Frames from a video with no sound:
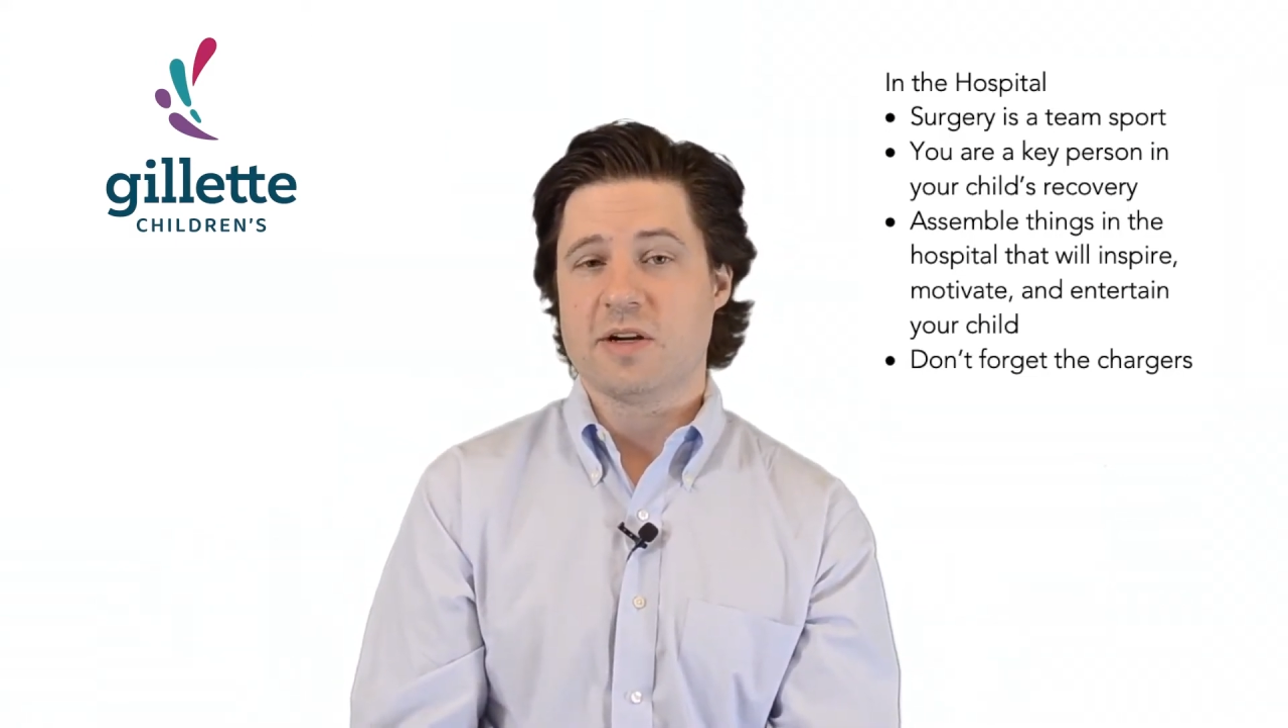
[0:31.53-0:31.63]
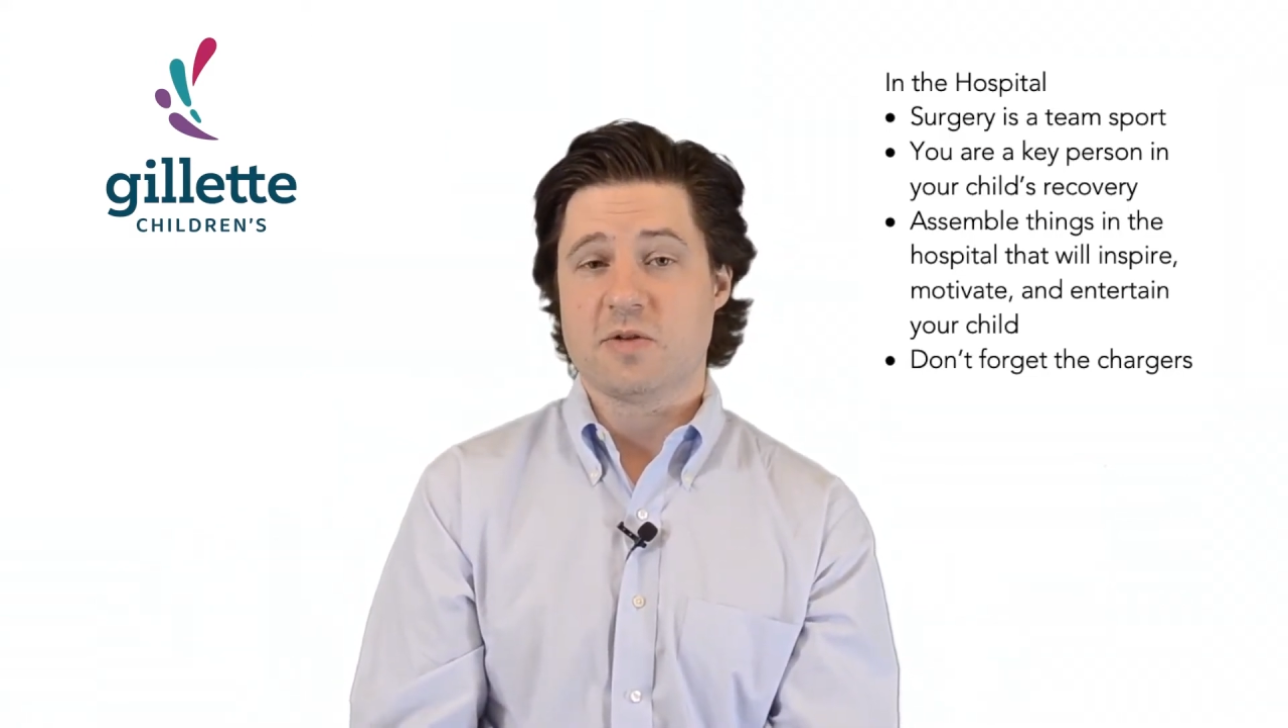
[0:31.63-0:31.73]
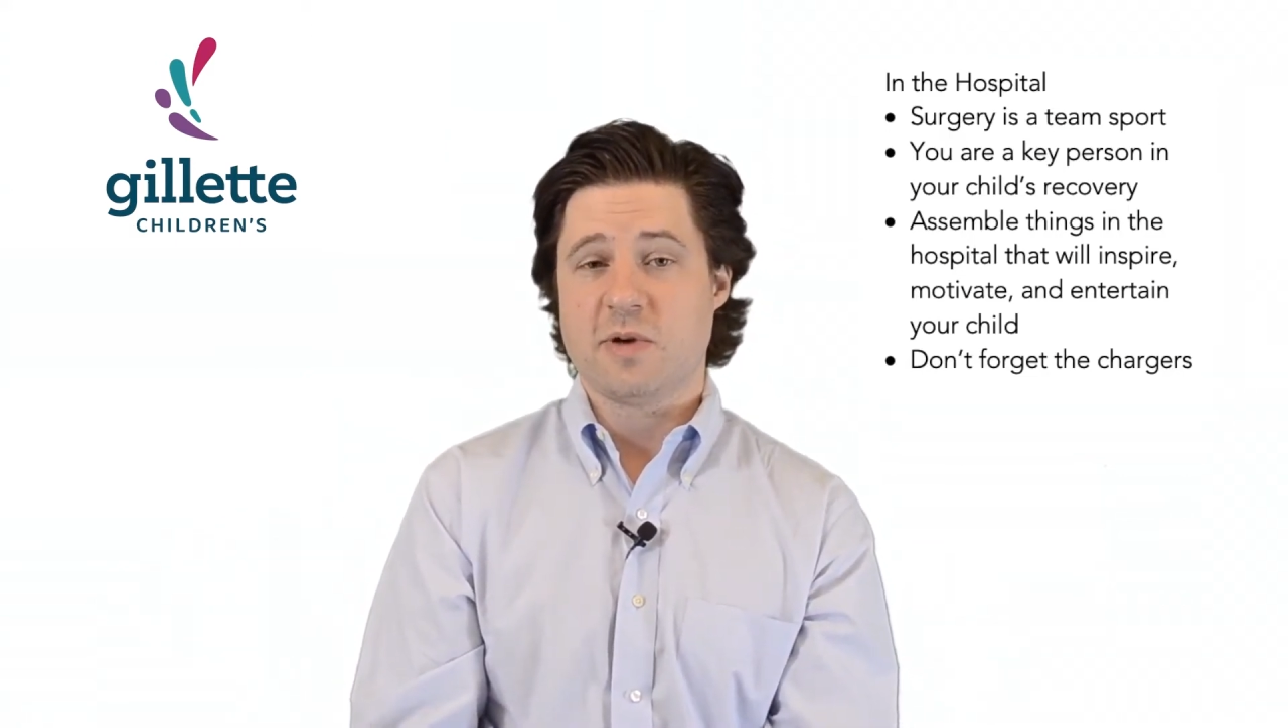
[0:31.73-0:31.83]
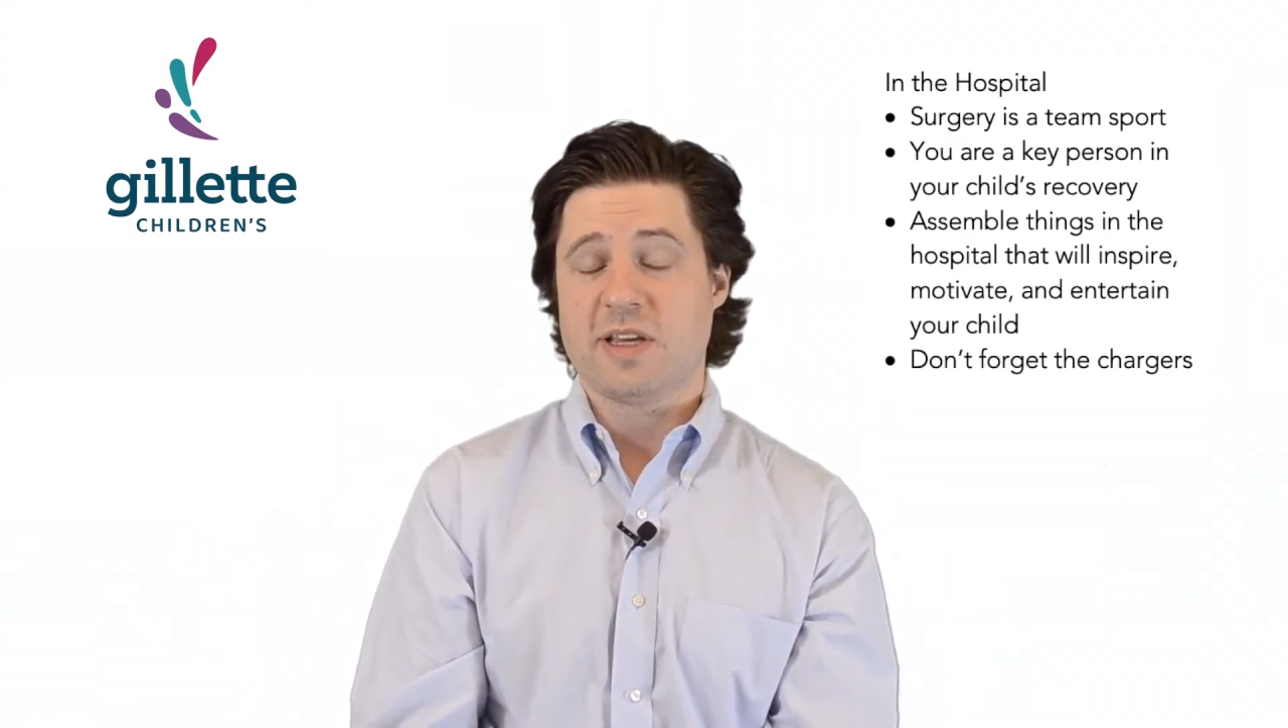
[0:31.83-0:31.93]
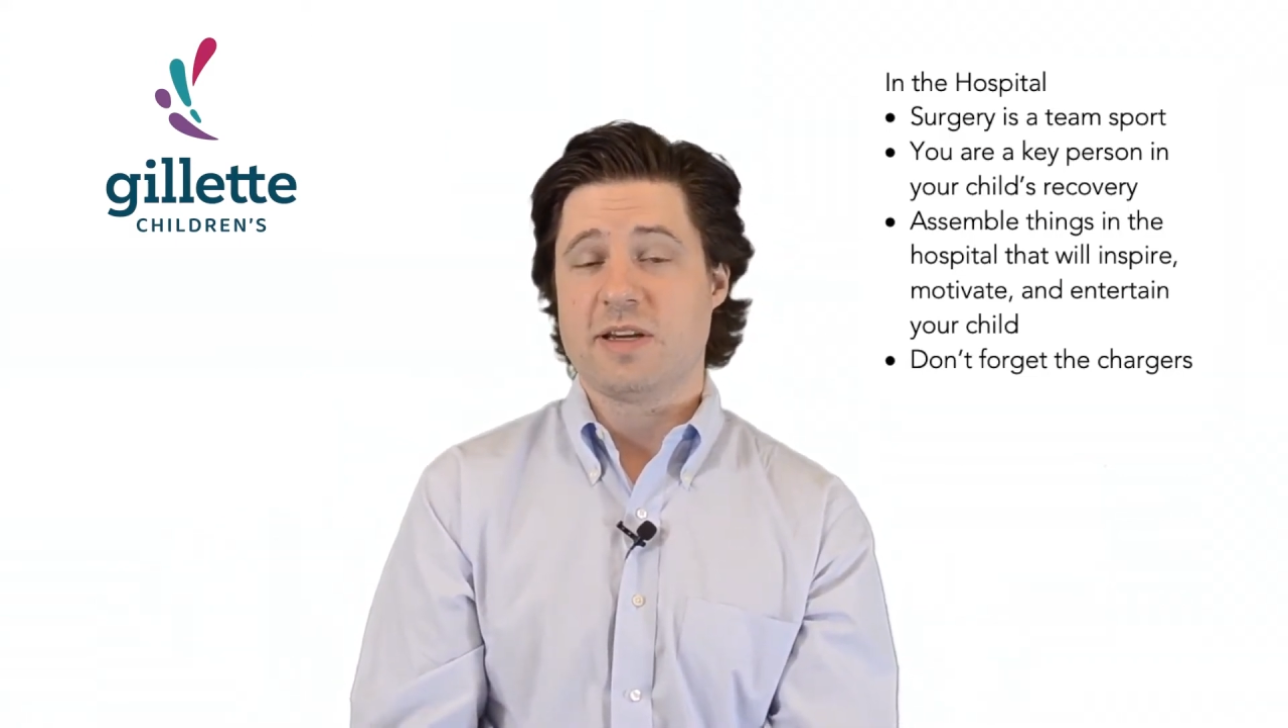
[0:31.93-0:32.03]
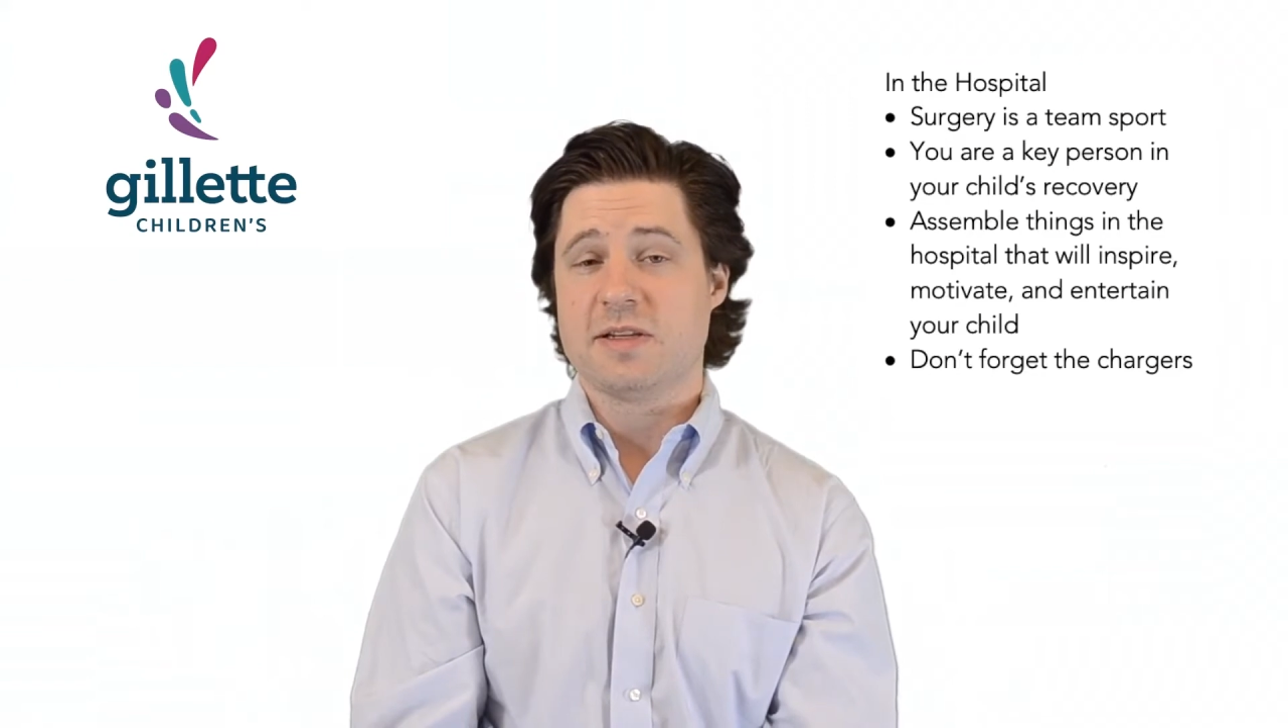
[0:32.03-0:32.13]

as quickly